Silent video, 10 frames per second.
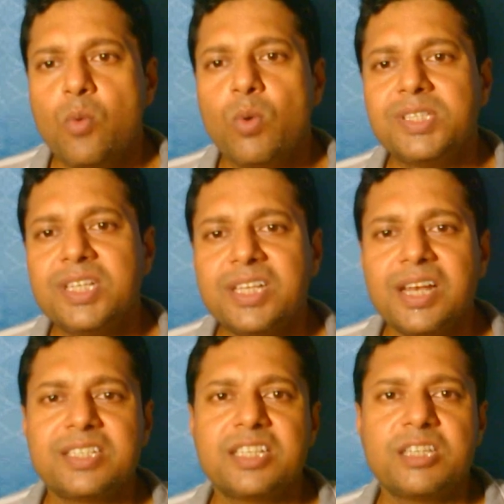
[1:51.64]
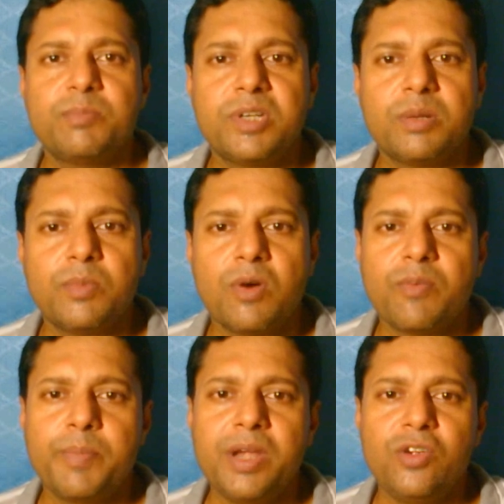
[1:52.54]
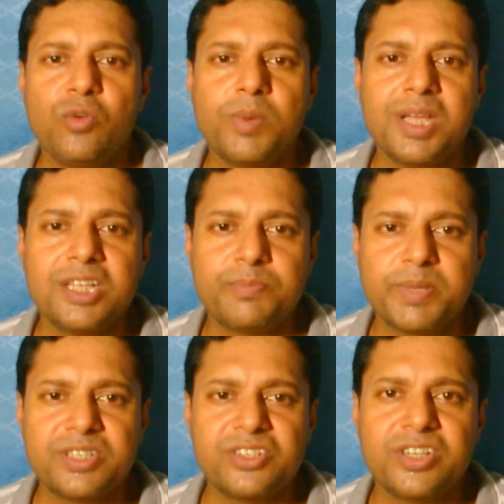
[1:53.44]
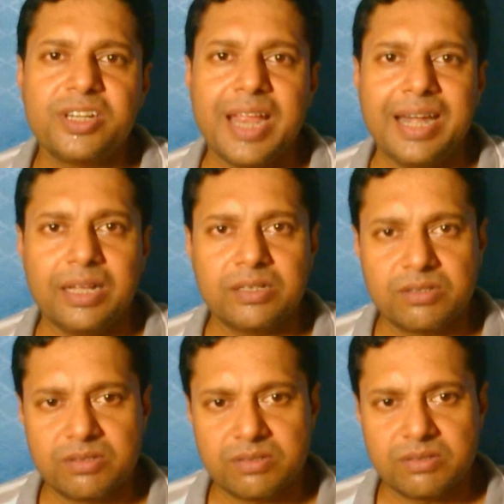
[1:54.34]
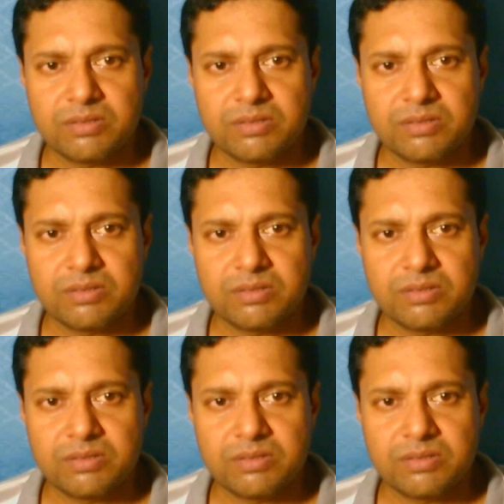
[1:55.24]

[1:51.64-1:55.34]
One such classic symptom of a brain tumor is persistent headaches.